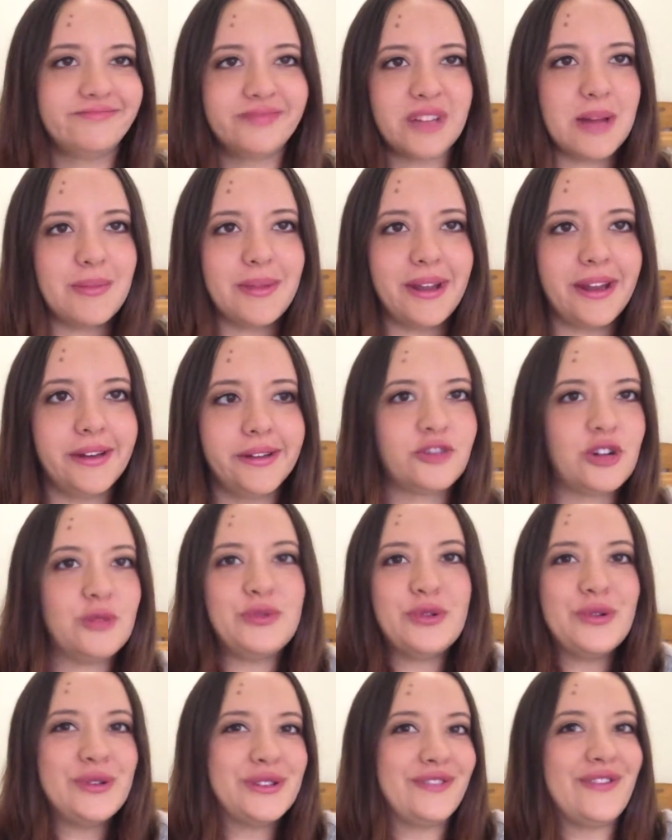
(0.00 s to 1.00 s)
I mean, room
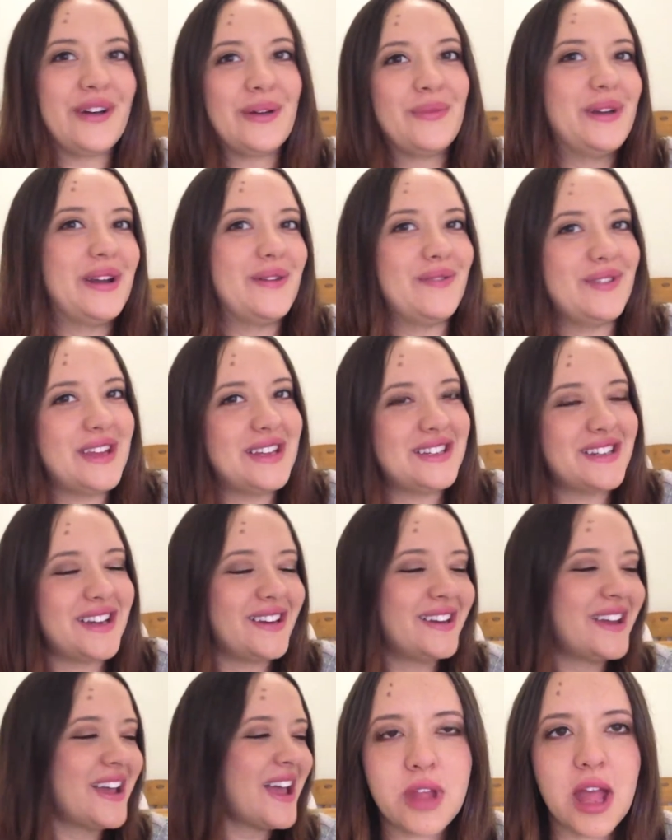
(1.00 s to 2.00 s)
tours are fun whenever they're
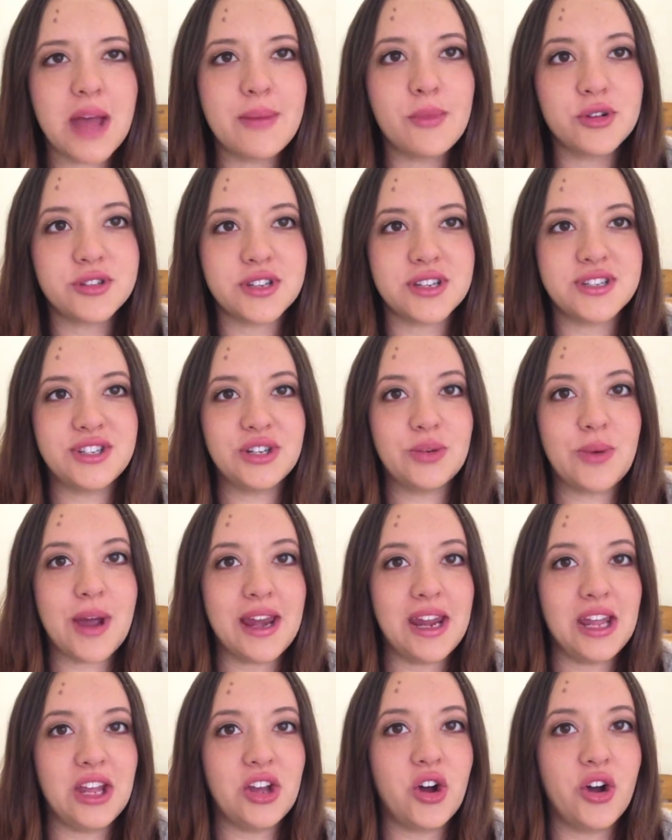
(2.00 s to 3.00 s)
done. I'm also still
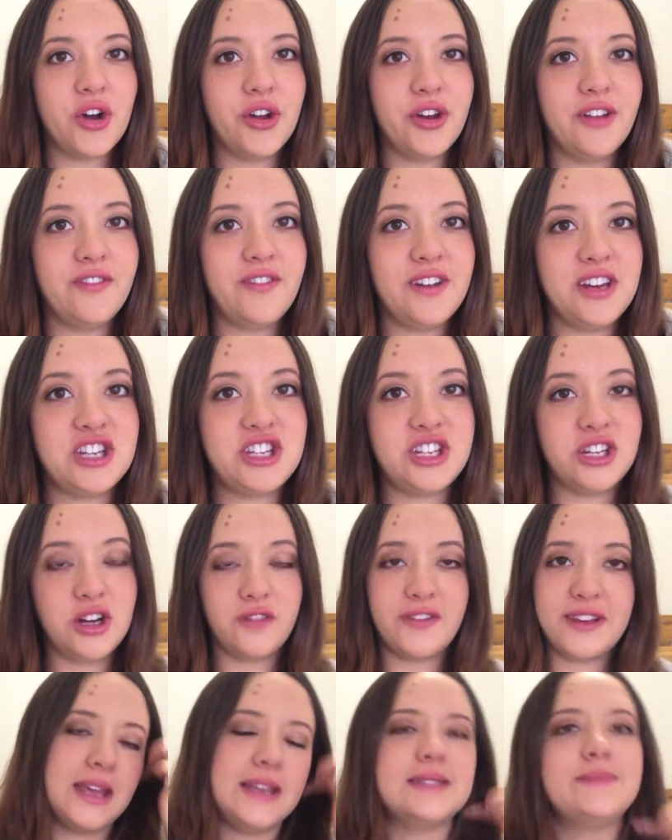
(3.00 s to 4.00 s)
waiting on finishing
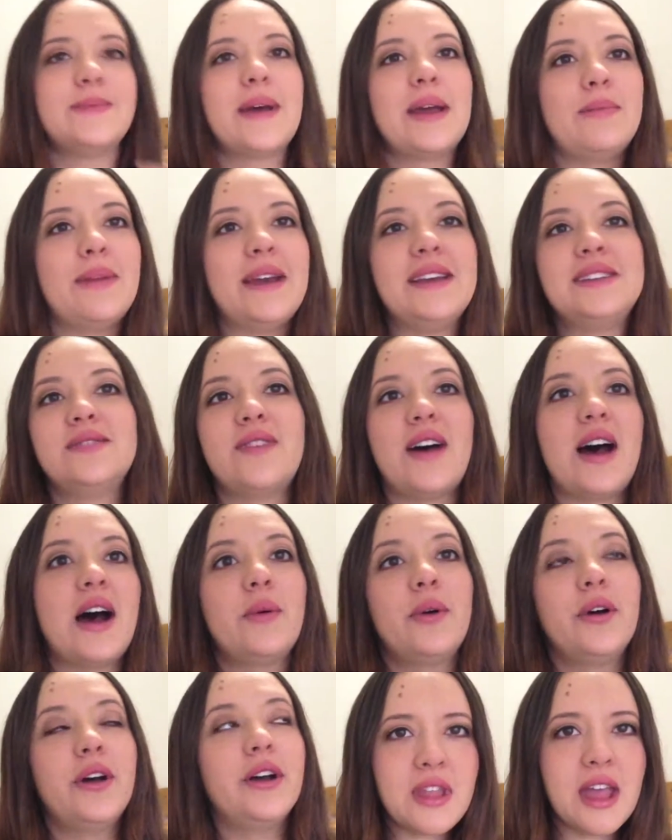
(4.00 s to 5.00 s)
off his main piece of
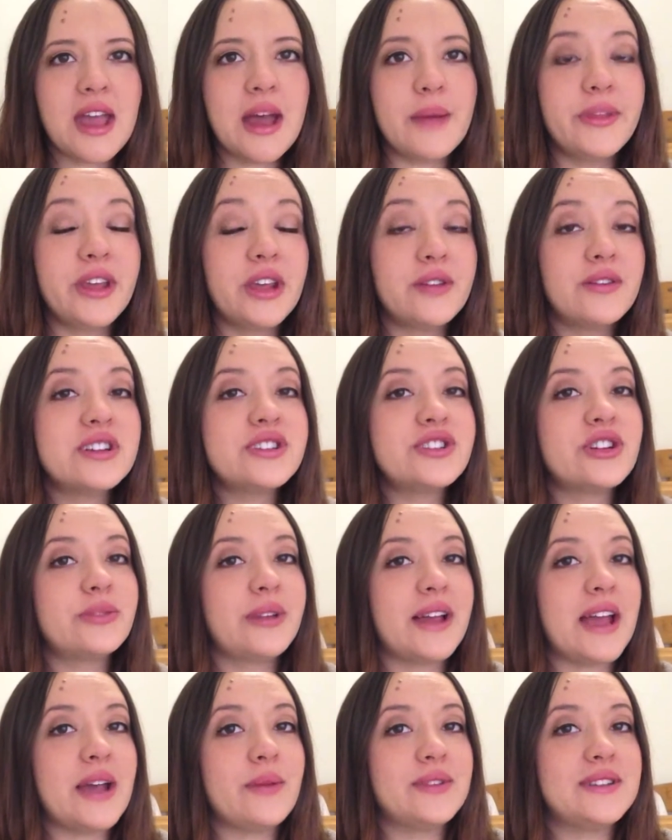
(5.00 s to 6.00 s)
artwork. The original
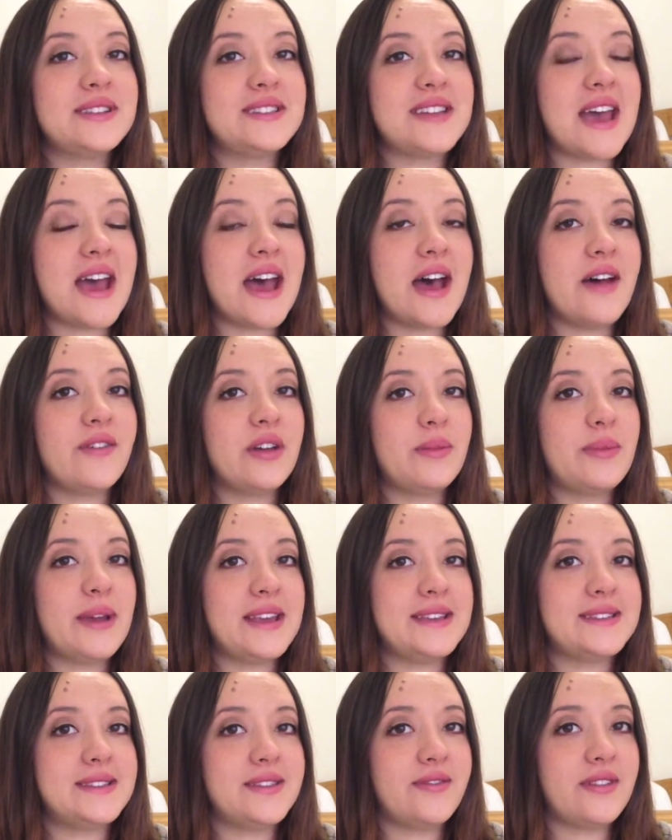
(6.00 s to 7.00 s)
plan was to have a
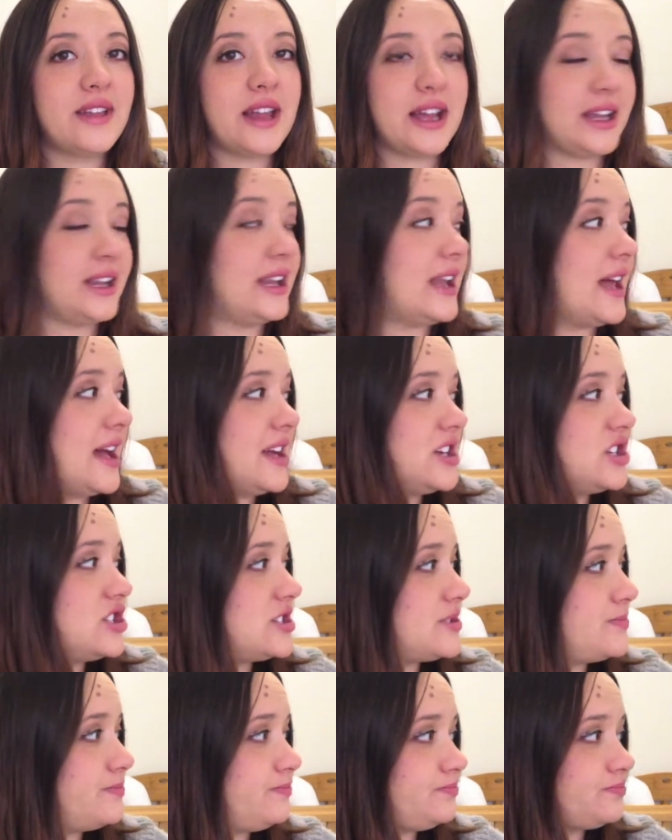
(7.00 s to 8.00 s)
piece of, like a
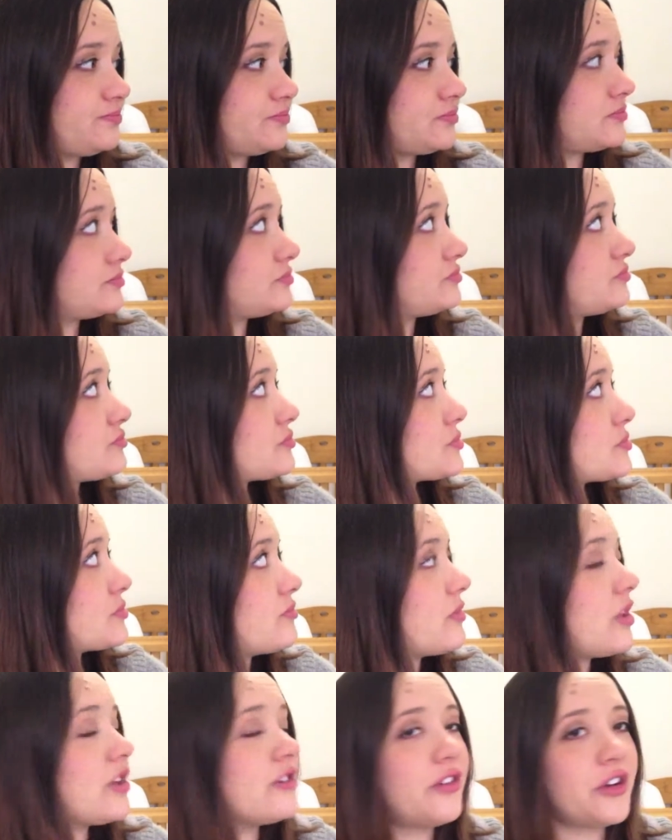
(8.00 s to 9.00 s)
large
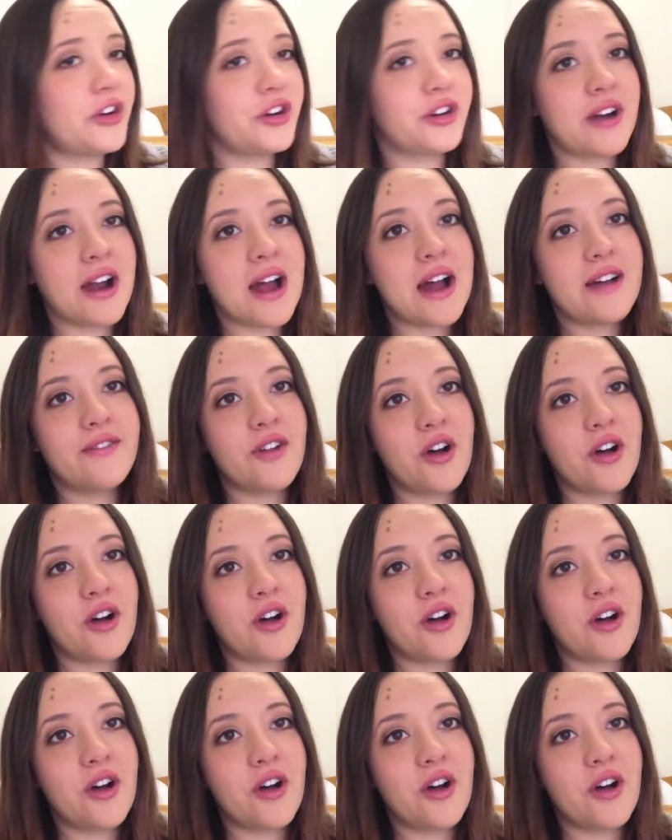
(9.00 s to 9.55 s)
photograph